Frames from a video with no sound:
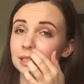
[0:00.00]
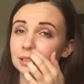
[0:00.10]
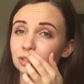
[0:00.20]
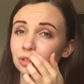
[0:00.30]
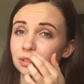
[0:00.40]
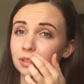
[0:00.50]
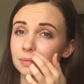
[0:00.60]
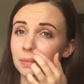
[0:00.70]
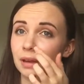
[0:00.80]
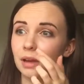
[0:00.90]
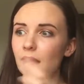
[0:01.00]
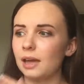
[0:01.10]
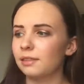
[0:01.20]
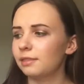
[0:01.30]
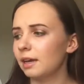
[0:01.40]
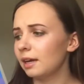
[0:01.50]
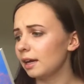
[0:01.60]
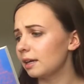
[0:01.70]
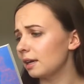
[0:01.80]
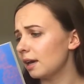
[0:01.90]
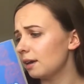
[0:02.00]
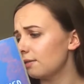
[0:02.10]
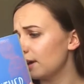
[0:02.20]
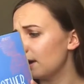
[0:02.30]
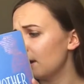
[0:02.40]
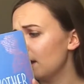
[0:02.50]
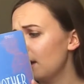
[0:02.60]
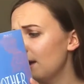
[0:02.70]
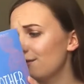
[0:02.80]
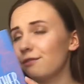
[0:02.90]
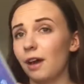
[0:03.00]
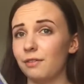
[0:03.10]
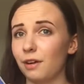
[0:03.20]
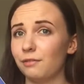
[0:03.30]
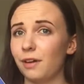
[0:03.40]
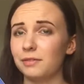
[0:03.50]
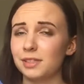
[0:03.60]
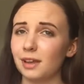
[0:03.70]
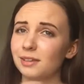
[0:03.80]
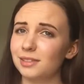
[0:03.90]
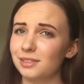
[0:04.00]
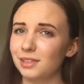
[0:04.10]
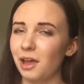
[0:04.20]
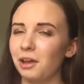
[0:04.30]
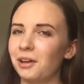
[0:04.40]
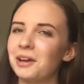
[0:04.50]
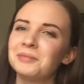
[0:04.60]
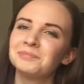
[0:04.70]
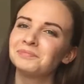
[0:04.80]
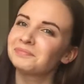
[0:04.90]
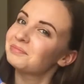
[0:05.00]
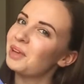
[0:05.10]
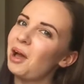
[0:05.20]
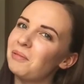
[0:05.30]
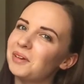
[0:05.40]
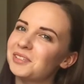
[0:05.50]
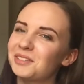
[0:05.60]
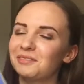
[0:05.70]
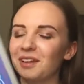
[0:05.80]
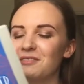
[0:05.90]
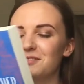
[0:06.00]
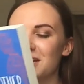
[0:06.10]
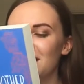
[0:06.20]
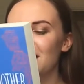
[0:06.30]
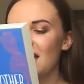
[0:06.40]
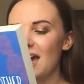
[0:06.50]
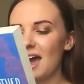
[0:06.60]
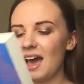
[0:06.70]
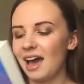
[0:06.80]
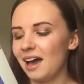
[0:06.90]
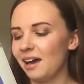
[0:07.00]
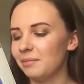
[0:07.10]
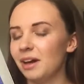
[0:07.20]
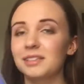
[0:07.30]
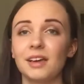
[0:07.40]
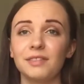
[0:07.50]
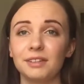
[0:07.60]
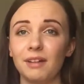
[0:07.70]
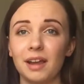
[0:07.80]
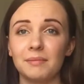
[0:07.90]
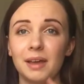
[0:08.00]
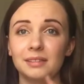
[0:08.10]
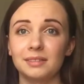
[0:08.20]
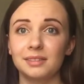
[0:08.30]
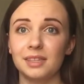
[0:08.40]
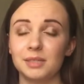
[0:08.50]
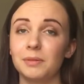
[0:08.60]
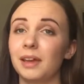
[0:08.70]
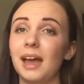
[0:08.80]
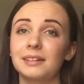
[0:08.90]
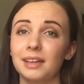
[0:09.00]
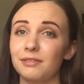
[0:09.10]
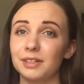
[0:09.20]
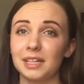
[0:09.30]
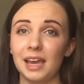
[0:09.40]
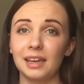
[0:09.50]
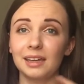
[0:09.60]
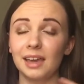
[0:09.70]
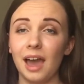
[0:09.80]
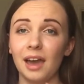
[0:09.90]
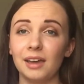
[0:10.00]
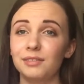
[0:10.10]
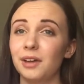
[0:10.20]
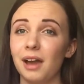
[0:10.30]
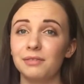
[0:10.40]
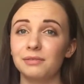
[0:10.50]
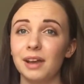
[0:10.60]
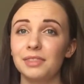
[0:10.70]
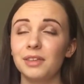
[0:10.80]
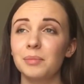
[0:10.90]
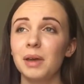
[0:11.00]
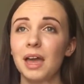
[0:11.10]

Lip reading: enjoyed this book. I think I gave it 5 out of 5 stars, so I must have loved it. I definitely recommend this book and Everyday if you haven't read them.